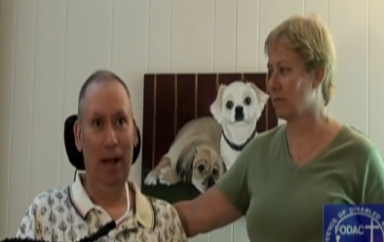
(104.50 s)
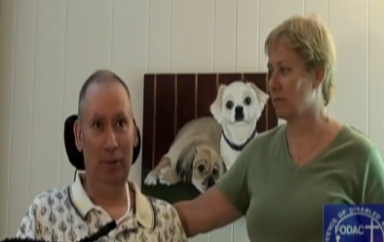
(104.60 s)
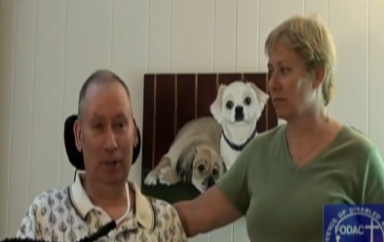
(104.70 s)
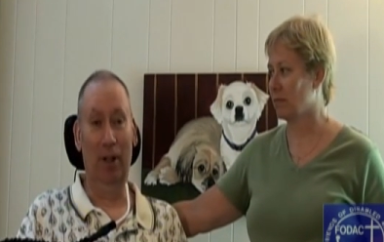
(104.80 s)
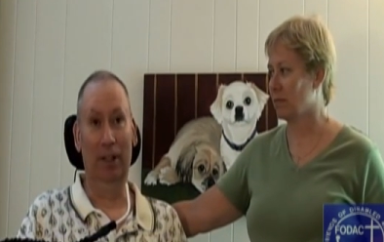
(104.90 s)
Speaker 1: I
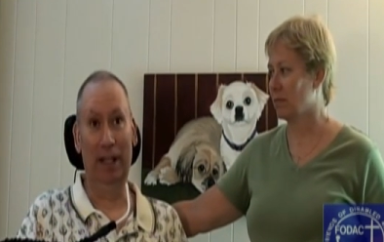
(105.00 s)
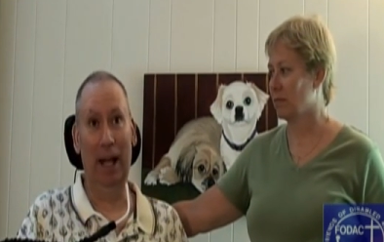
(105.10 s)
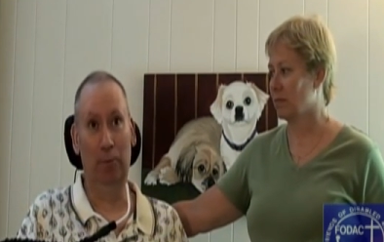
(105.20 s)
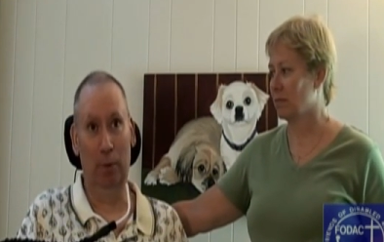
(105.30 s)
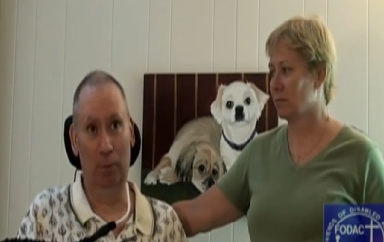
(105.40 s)
was calling
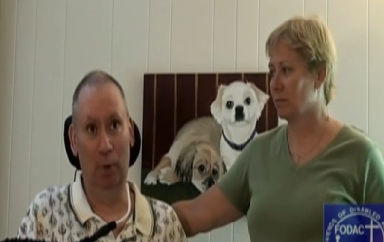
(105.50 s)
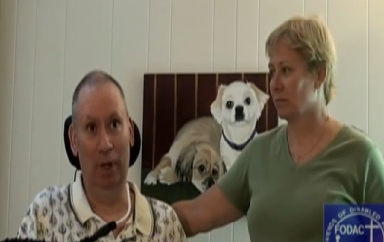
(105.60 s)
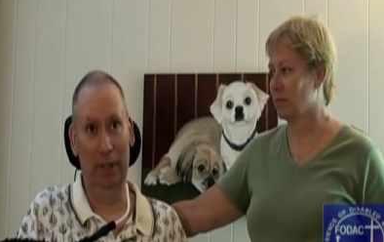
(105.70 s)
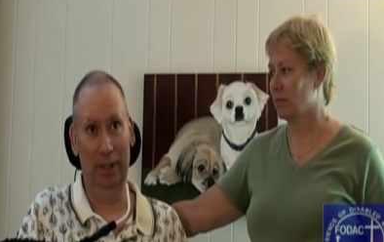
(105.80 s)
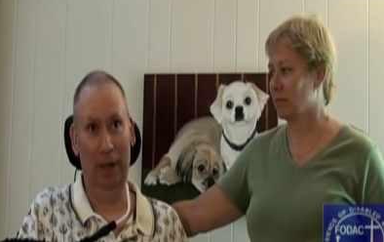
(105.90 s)

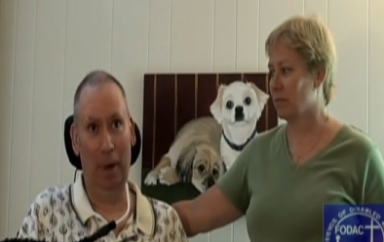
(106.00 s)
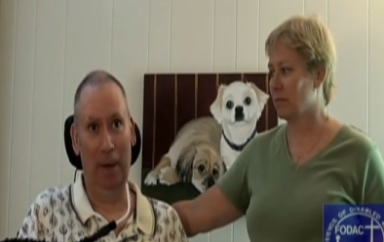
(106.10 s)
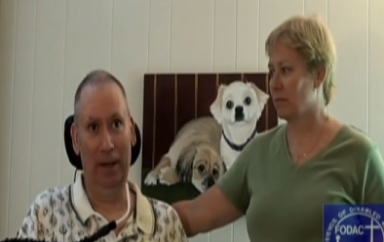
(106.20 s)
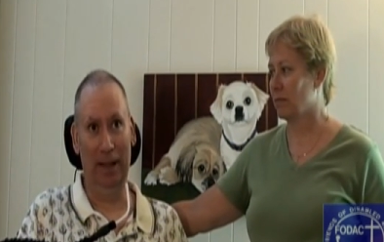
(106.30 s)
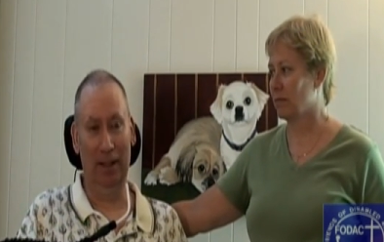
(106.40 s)
911.
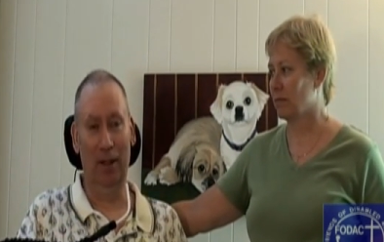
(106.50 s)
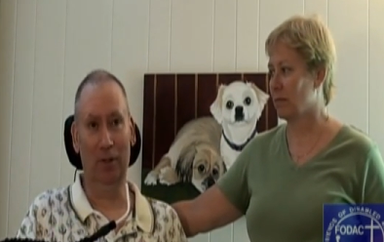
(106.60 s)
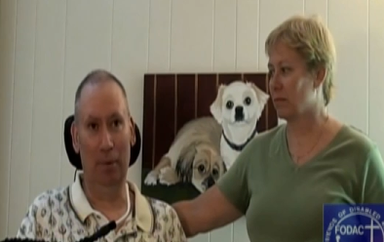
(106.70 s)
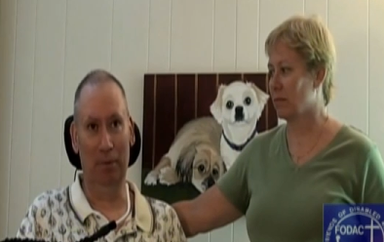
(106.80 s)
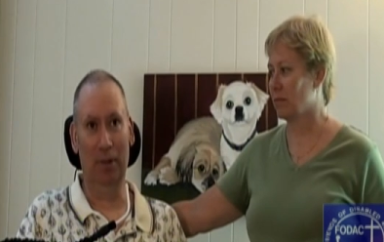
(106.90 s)
And I'd
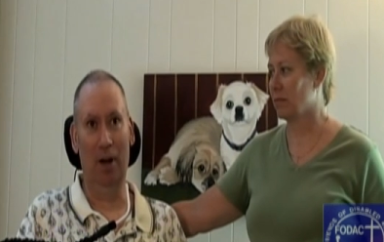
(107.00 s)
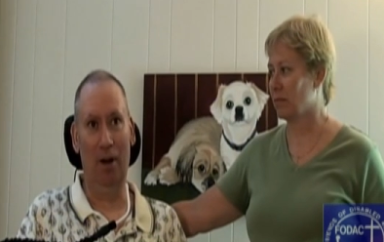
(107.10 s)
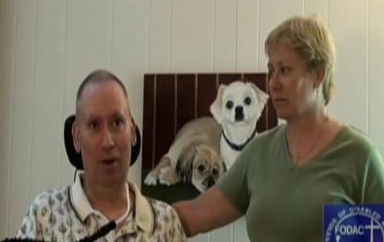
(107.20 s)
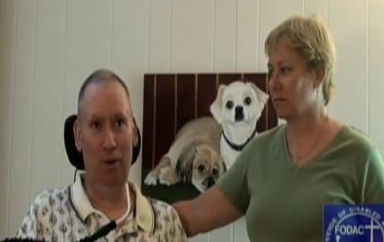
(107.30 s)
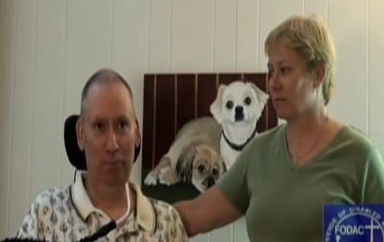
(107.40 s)
lost almost
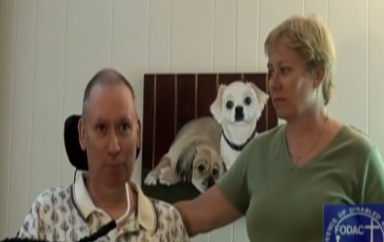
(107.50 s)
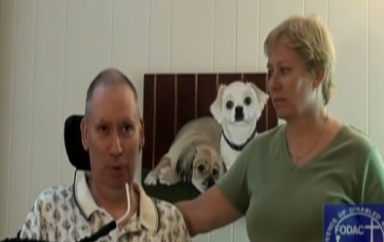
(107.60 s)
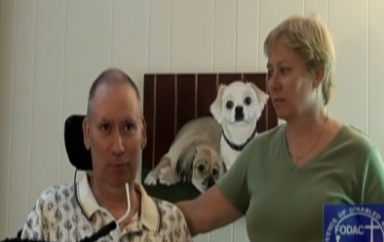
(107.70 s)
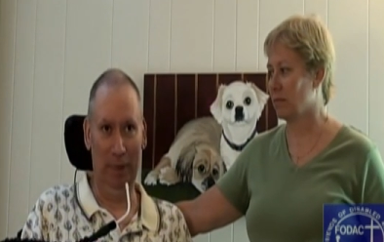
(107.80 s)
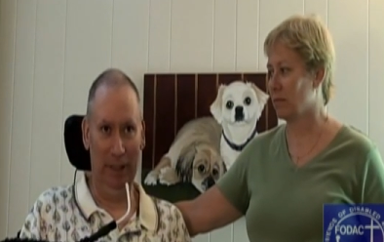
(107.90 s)
all
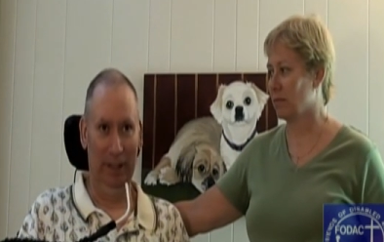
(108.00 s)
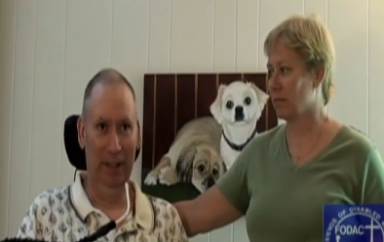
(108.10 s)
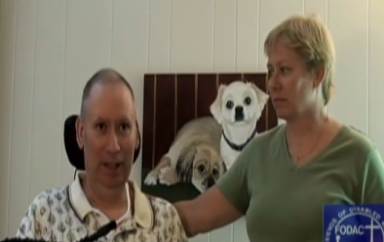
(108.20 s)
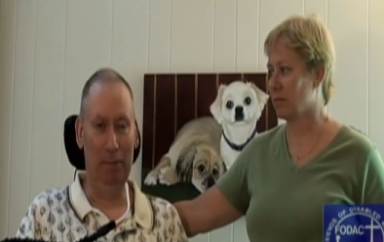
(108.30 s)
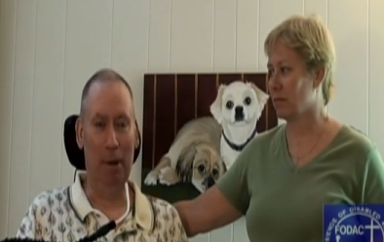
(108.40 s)
movement
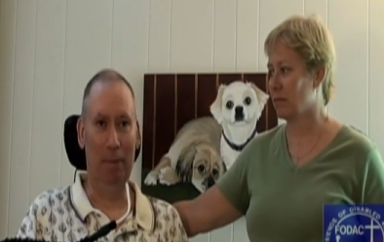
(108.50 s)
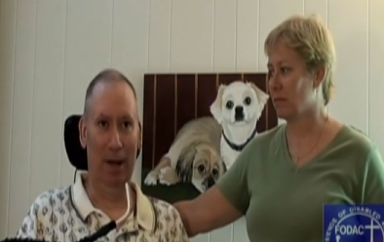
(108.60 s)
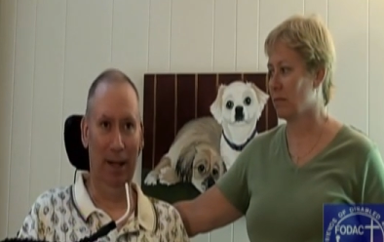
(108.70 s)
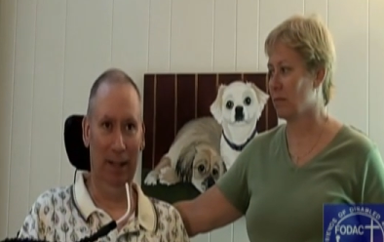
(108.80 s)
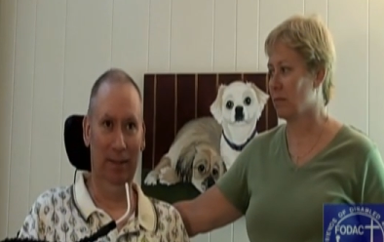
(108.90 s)
in my
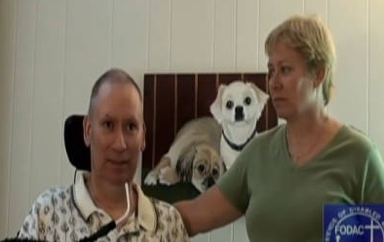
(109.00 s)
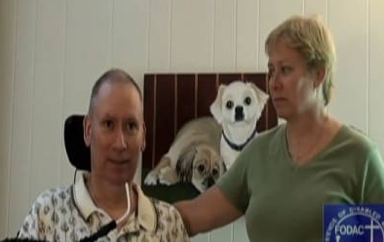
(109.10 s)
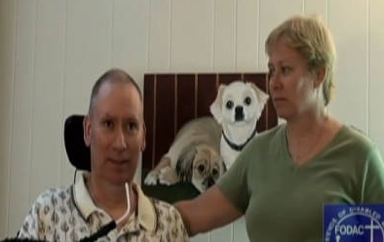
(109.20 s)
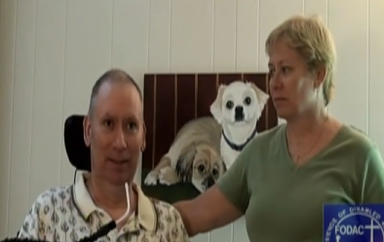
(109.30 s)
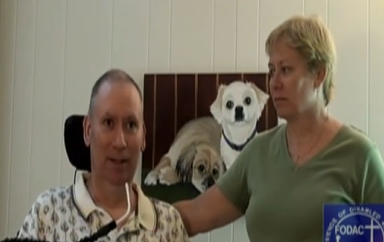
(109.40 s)
body
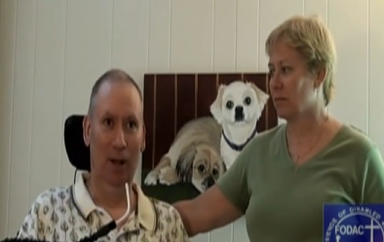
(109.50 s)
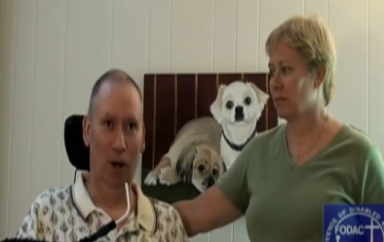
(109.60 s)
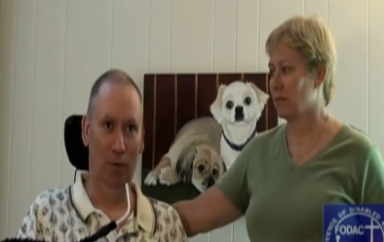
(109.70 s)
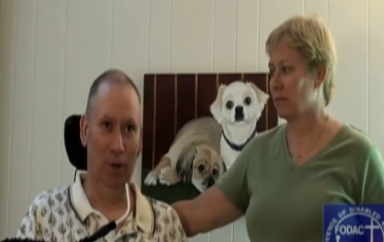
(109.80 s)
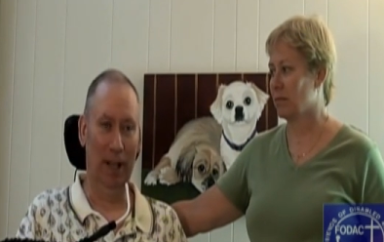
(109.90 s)

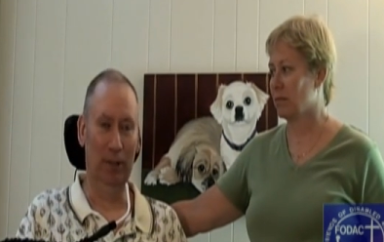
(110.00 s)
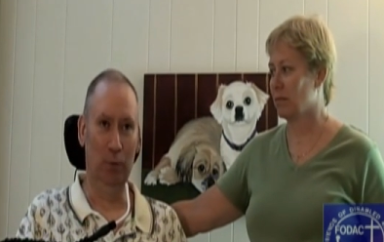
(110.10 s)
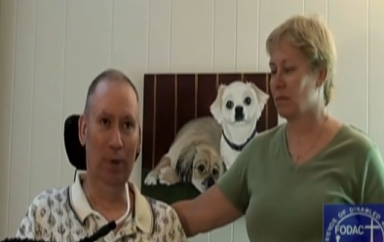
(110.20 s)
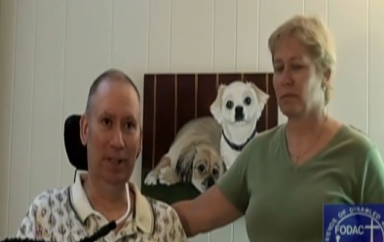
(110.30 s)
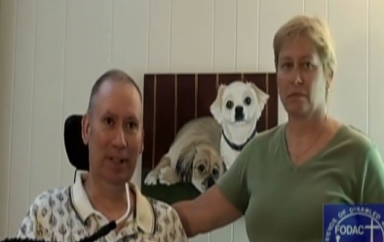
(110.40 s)
over like
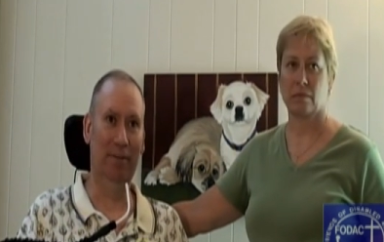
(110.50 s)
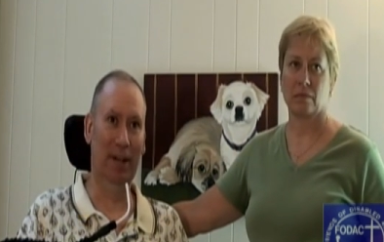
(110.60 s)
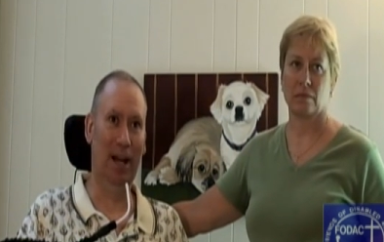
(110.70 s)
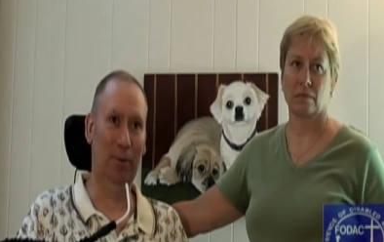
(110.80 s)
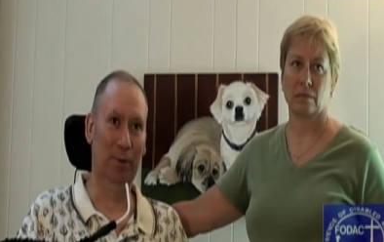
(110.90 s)
27
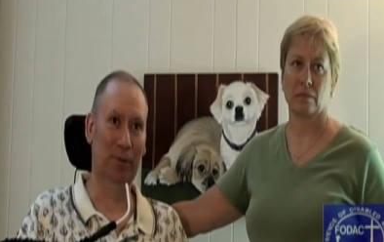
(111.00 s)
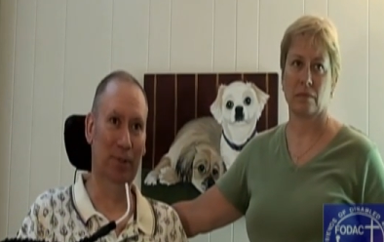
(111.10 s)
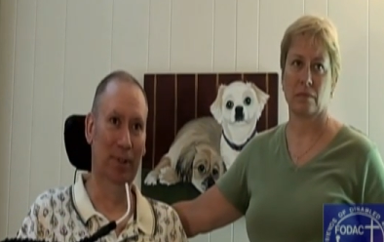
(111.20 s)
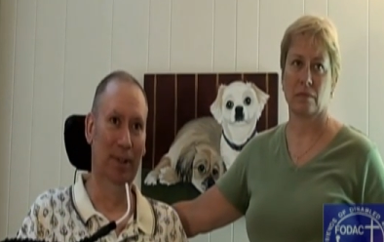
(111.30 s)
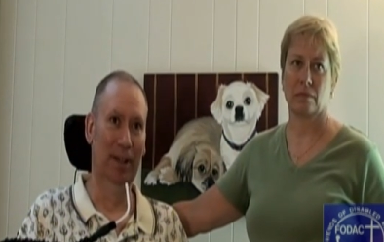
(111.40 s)
hours.
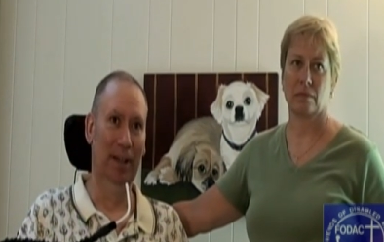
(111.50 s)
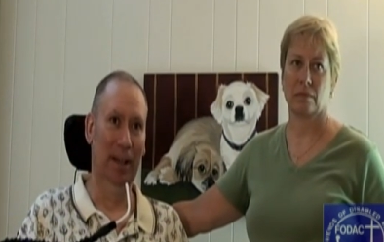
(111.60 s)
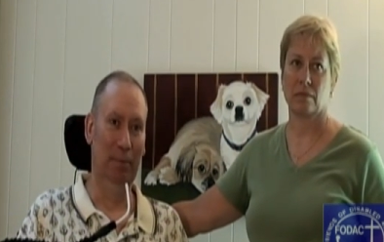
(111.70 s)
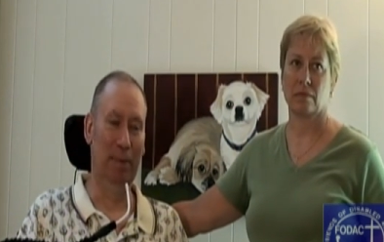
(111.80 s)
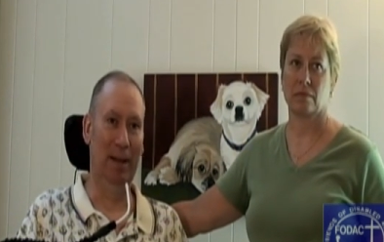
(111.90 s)

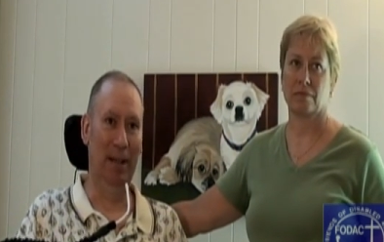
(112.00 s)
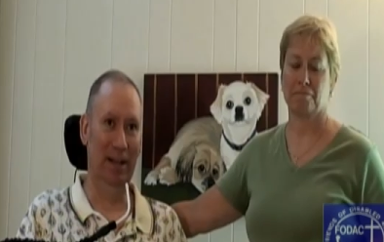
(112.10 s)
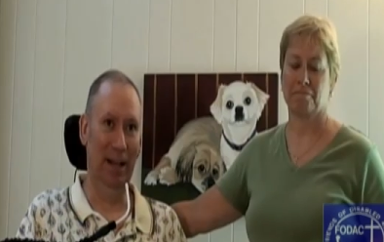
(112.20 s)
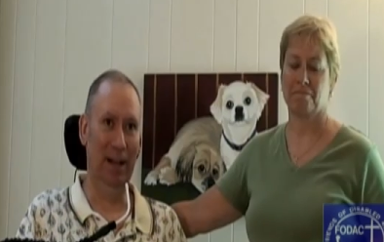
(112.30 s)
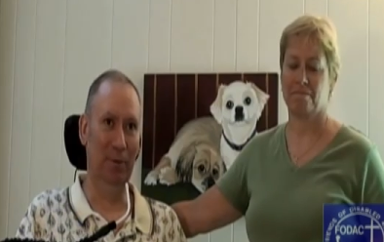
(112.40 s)
And by that
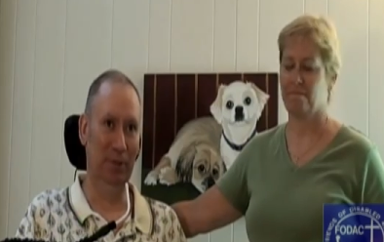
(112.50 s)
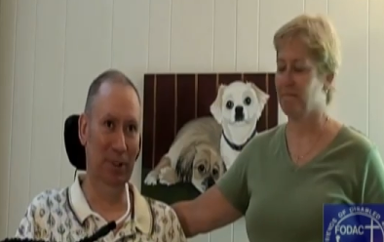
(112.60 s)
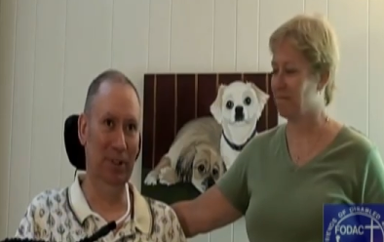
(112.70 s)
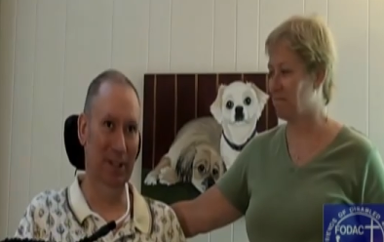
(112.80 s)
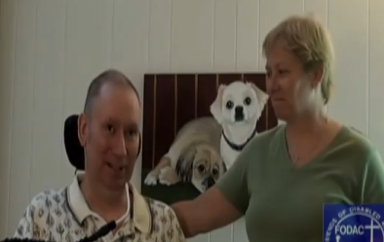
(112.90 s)
night, I was
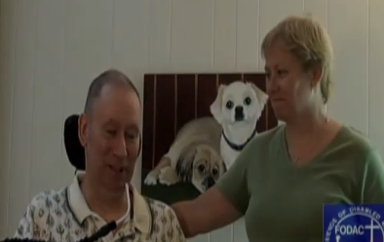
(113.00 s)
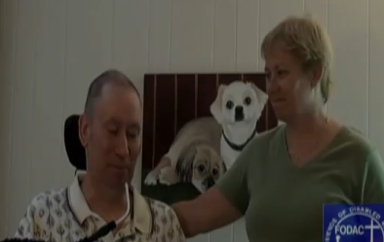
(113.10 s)
in, in the